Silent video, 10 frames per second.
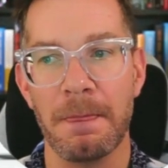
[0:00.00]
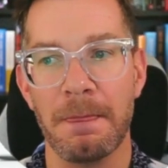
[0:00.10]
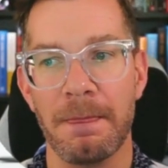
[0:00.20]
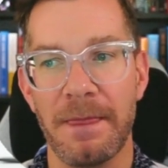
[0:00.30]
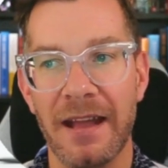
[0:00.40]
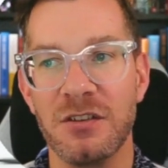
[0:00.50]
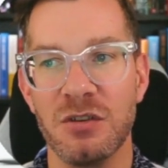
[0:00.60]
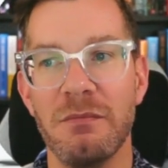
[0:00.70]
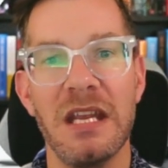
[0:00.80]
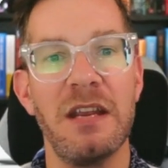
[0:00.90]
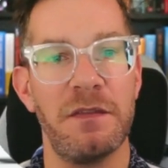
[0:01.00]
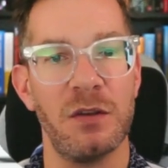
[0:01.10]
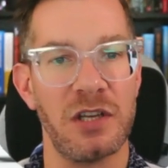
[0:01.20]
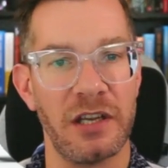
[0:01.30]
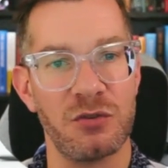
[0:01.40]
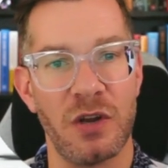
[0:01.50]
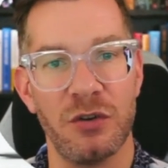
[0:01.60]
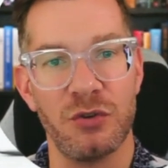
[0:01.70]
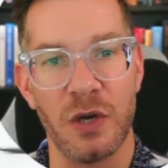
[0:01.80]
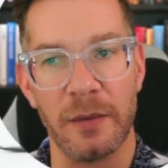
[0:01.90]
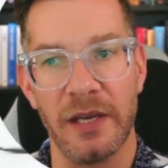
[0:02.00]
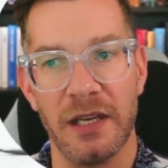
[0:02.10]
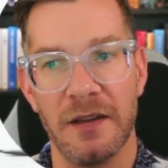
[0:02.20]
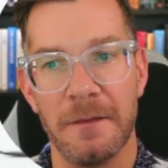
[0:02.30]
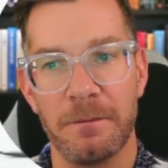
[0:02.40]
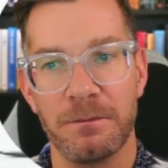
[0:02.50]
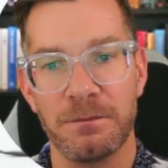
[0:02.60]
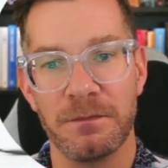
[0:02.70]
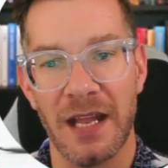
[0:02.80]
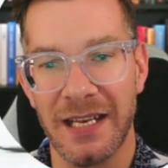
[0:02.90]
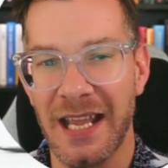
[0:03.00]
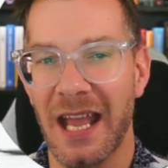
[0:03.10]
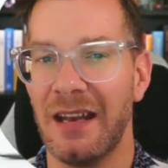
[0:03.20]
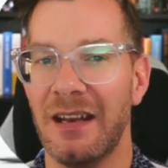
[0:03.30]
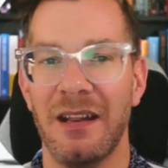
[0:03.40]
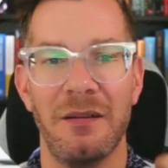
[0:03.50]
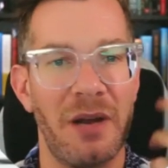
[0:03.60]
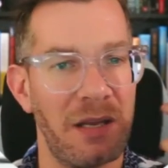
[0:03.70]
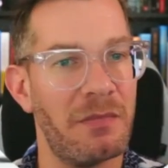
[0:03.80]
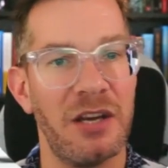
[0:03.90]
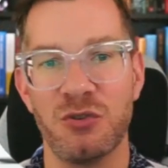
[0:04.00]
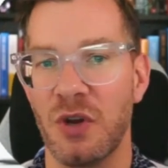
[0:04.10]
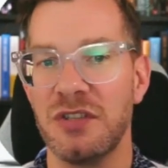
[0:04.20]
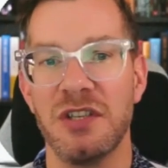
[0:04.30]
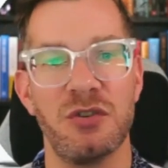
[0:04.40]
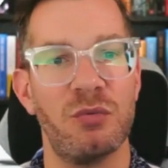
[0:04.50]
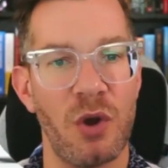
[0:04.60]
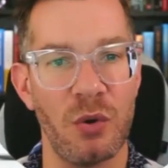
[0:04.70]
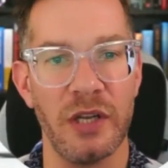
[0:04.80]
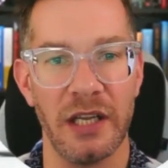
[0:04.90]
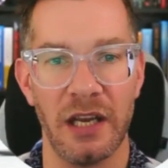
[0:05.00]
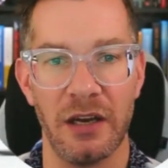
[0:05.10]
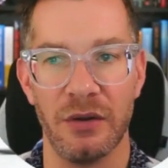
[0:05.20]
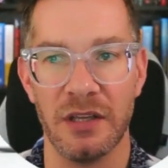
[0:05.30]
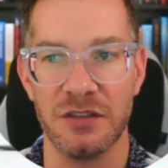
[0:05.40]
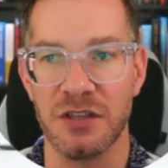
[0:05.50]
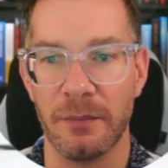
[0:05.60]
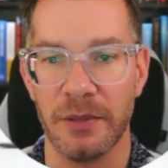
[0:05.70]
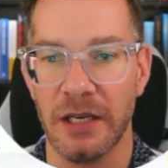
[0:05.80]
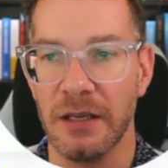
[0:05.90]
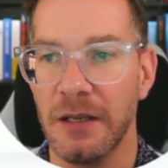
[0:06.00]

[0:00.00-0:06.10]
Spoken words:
That to me feels like you're trying to trick me. And again, my trust is eroding here in this company.